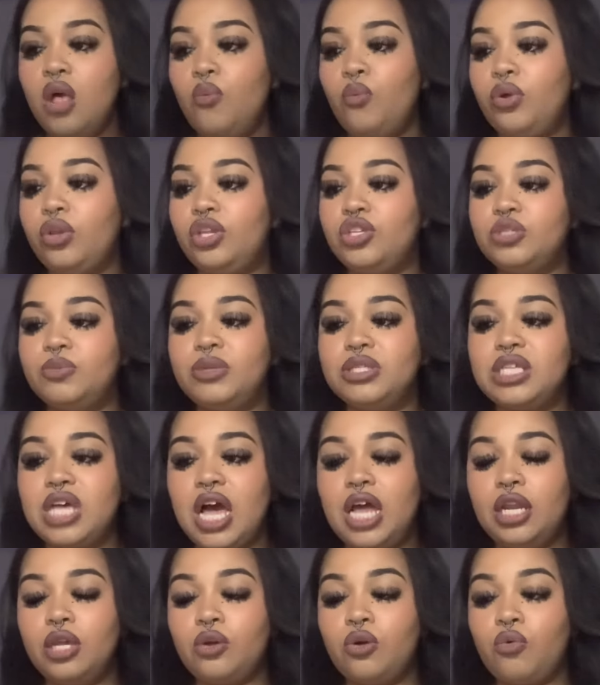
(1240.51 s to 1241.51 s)
whether it's
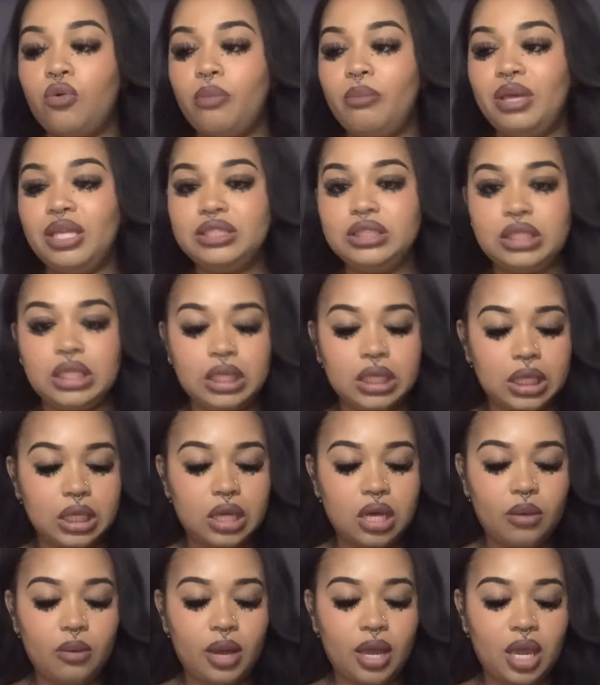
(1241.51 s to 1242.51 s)
platonic or romantic.
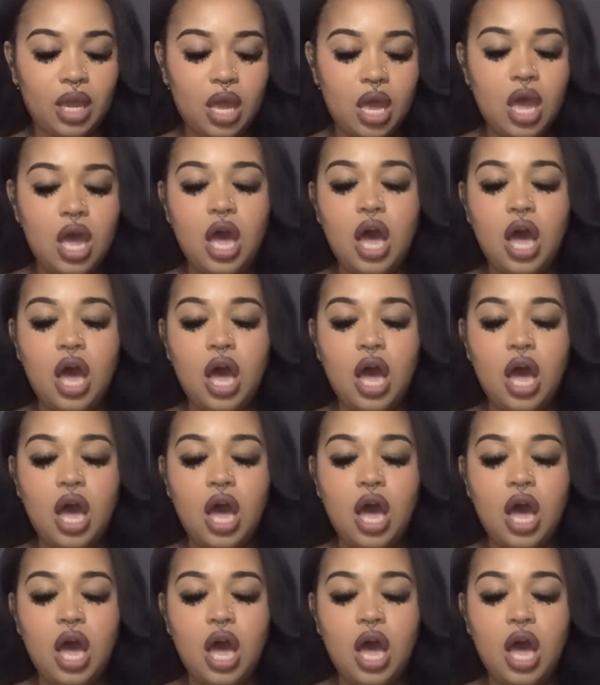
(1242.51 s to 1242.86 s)
All right?